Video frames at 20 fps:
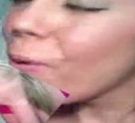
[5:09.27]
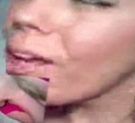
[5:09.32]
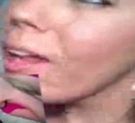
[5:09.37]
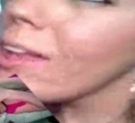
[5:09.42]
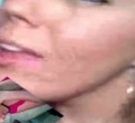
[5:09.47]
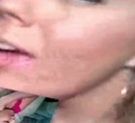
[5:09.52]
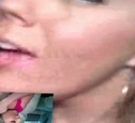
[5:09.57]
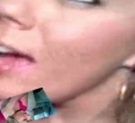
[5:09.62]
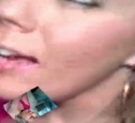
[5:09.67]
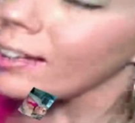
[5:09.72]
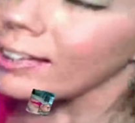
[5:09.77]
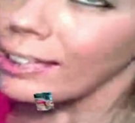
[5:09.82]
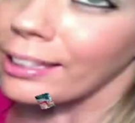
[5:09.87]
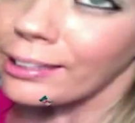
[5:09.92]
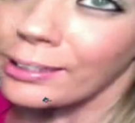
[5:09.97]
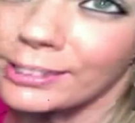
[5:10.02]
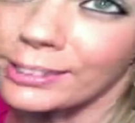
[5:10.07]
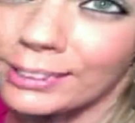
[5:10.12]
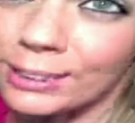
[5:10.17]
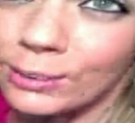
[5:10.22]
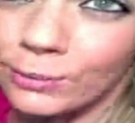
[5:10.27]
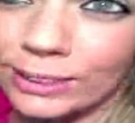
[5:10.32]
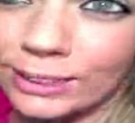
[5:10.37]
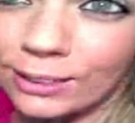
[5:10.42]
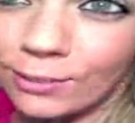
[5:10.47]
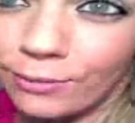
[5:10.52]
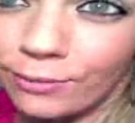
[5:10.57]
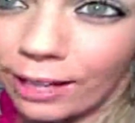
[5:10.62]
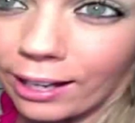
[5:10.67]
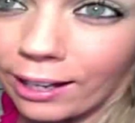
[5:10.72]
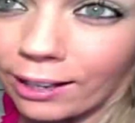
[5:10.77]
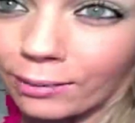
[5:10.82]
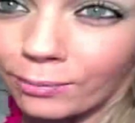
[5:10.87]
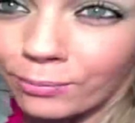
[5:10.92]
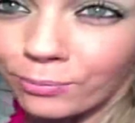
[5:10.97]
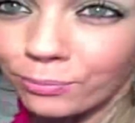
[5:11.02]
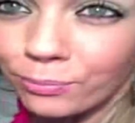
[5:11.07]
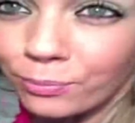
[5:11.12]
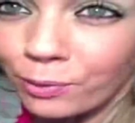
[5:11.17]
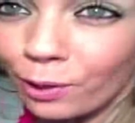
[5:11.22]
again, this is Vixen Vixen
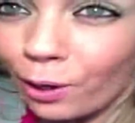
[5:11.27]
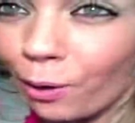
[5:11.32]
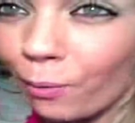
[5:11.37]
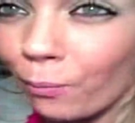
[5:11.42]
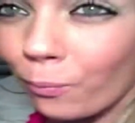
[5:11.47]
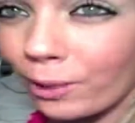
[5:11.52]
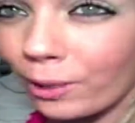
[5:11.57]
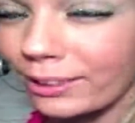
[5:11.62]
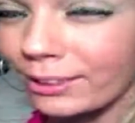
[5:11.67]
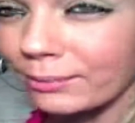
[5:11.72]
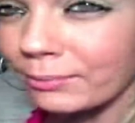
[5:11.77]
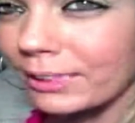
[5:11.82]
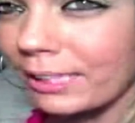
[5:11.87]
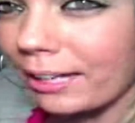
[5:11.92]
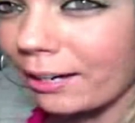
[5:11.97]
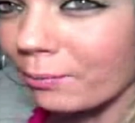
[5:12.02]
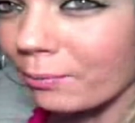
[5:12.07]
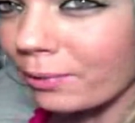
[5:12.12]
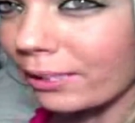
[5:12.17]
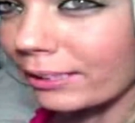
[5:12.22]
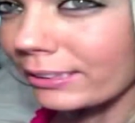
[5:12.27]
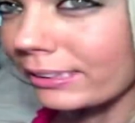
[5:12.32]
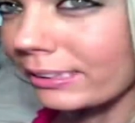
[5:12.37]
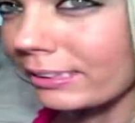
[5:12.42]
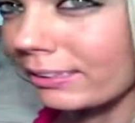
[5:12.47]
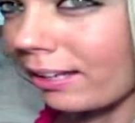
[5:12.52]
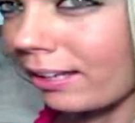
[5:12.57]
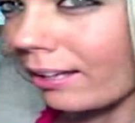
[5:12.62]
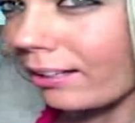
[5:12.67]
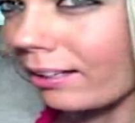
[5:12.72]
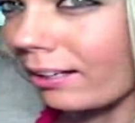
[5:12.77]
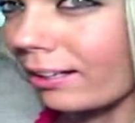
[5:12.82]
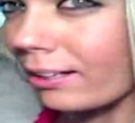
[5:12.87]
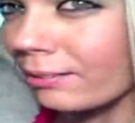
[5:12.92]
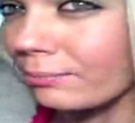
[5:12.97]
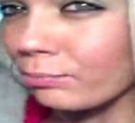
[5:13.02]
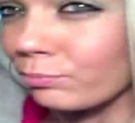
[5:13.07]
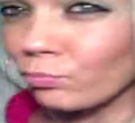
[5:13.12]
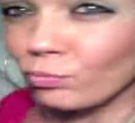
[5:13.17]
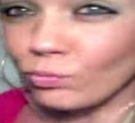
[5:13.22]
Val on welcome to
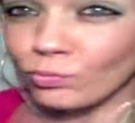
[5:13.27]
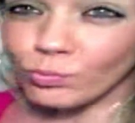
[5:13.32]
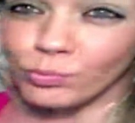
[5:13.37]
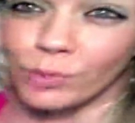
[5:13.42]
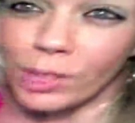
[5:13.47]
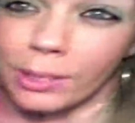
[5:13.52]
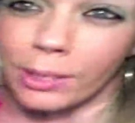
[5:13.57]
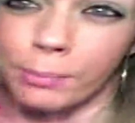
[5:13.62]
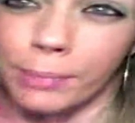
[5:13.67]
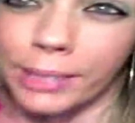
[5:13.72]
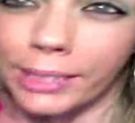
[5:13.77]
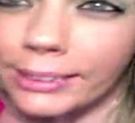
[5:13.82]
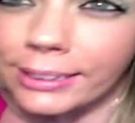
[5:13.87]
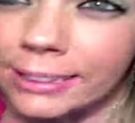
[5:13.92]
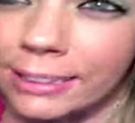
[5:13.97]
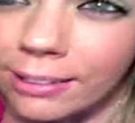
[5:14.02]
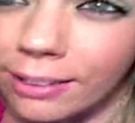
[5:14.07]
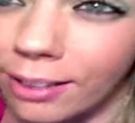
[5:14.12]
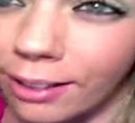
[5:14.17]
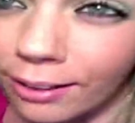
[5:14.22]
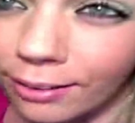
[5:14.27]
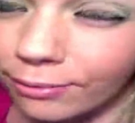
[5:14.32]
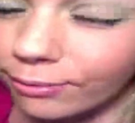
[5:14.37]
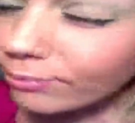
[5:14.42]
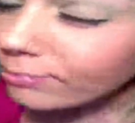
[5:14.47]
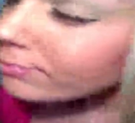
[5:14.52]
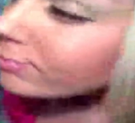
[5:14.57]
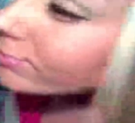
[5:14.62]
nyc.com. Peace, love,